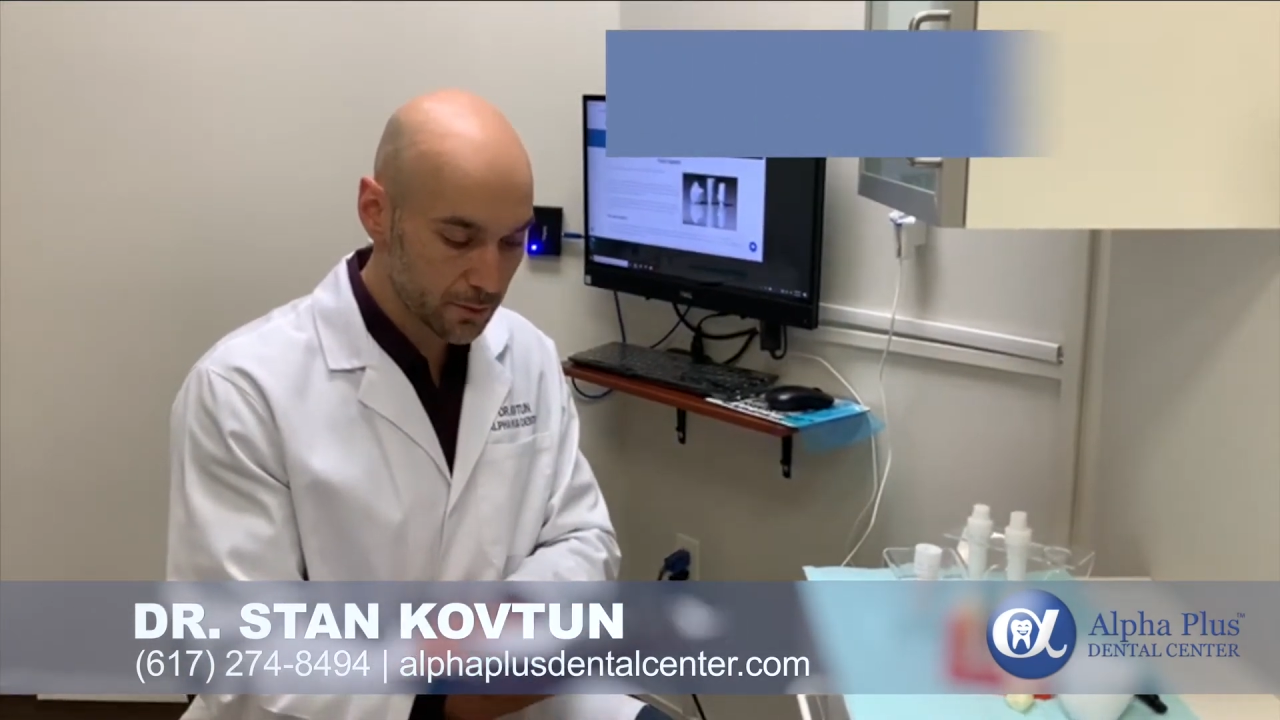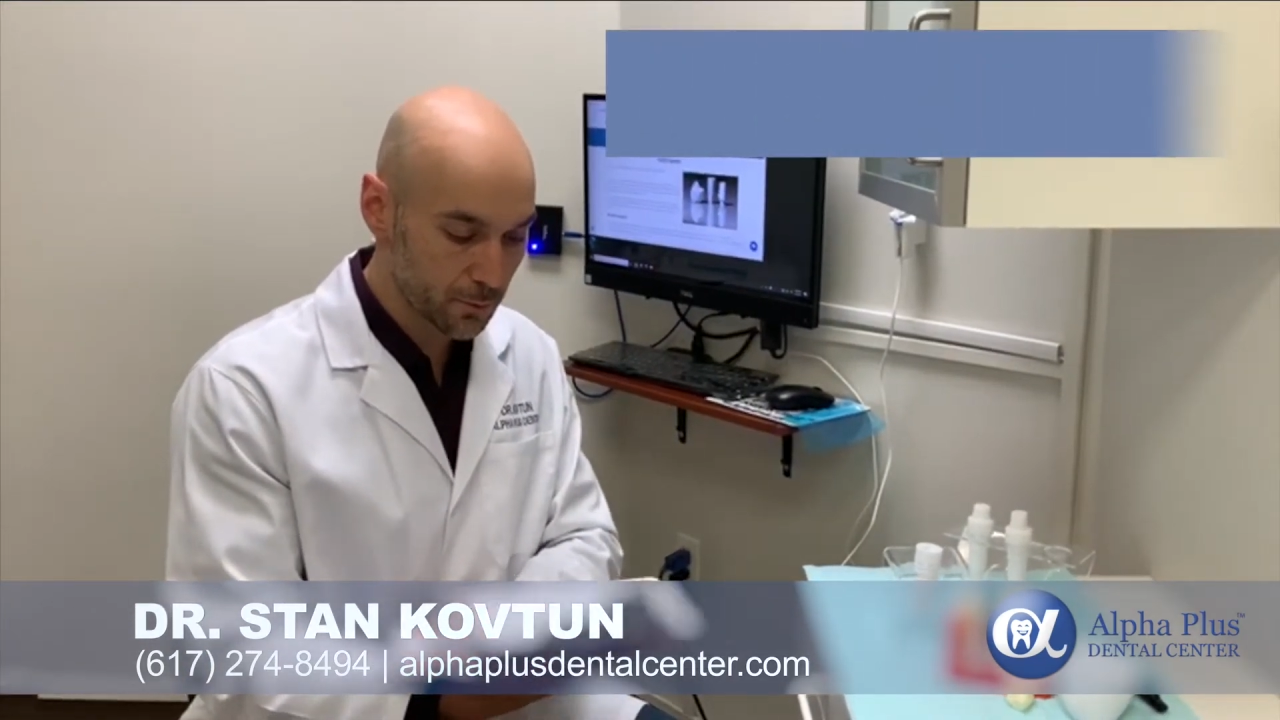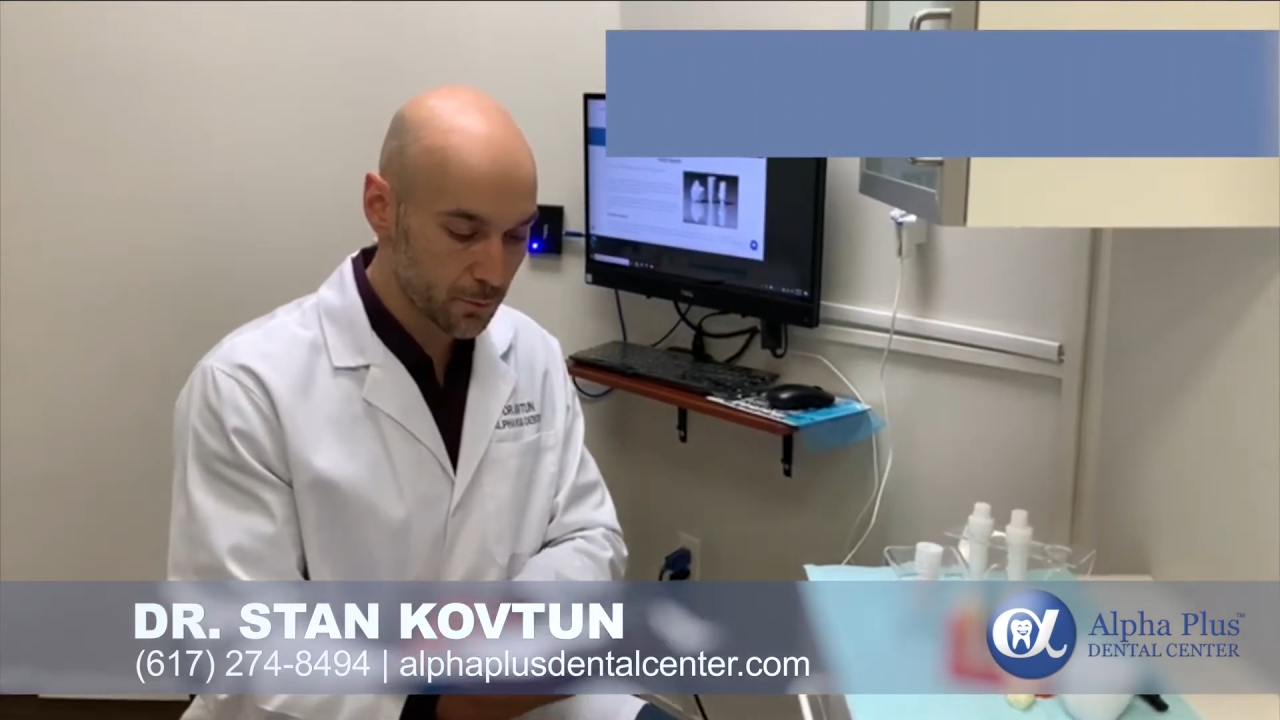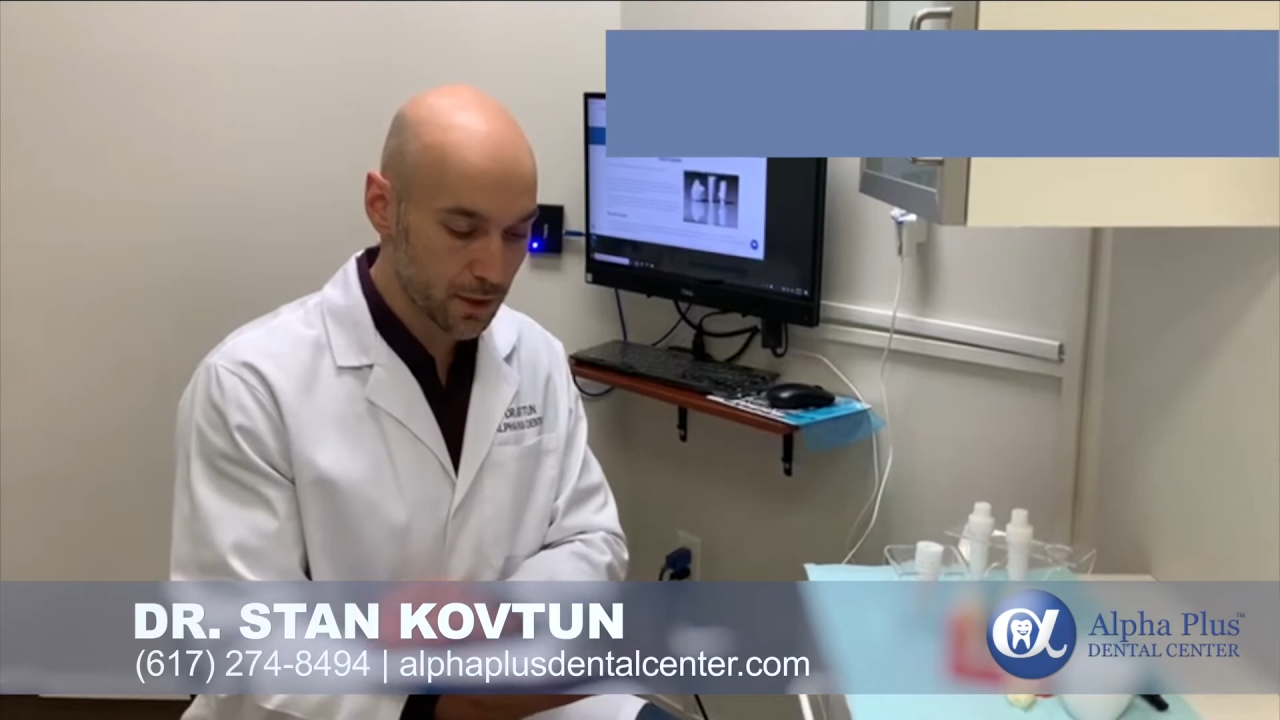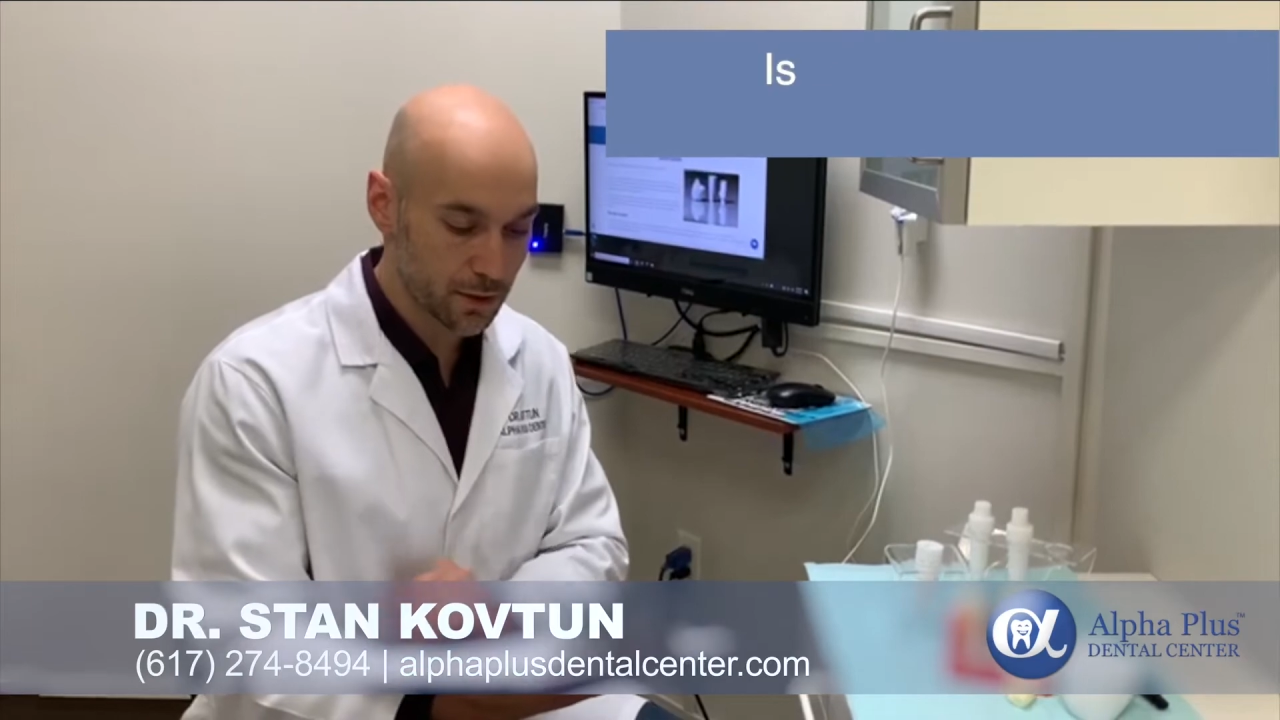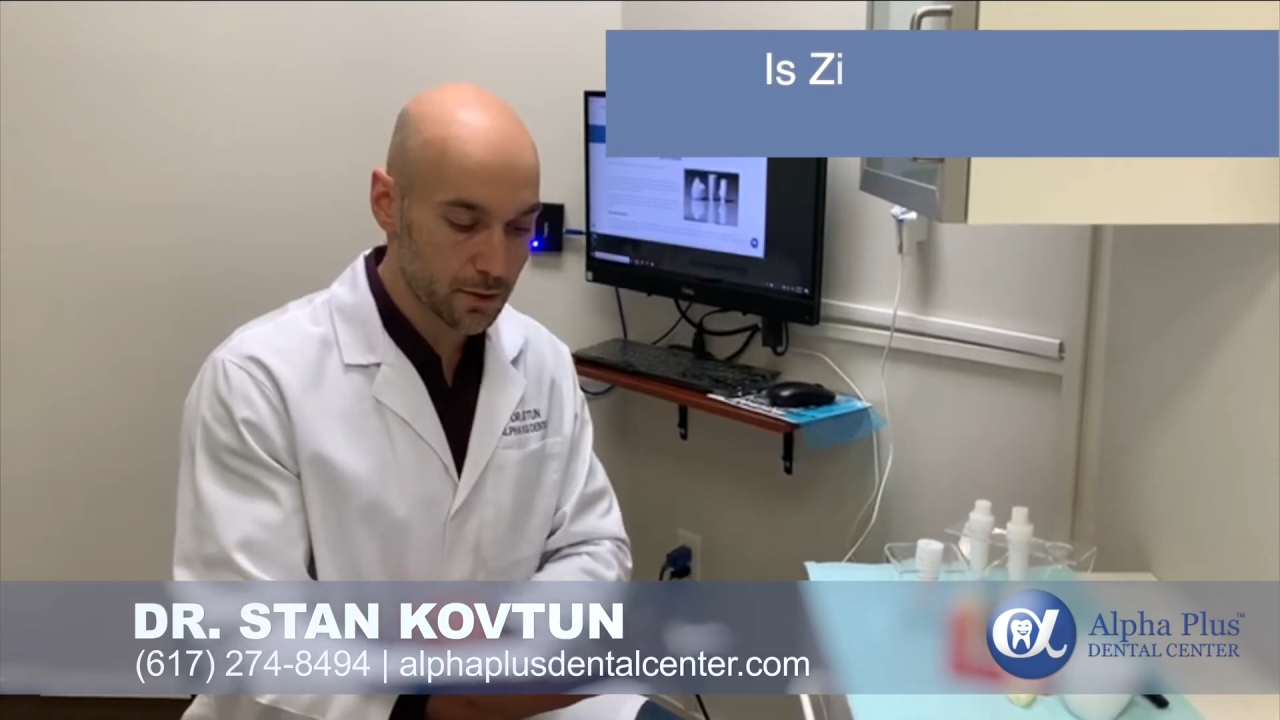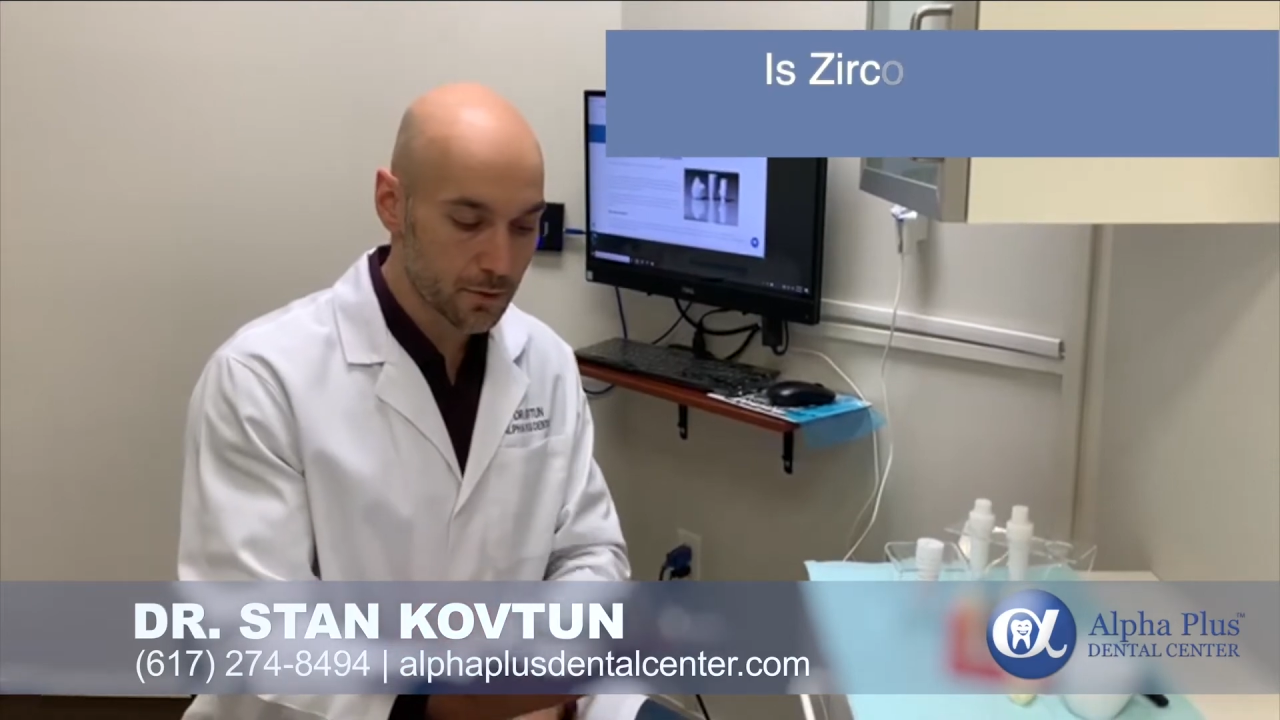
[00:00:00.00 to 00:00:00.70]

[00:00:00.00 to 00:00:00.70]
one of the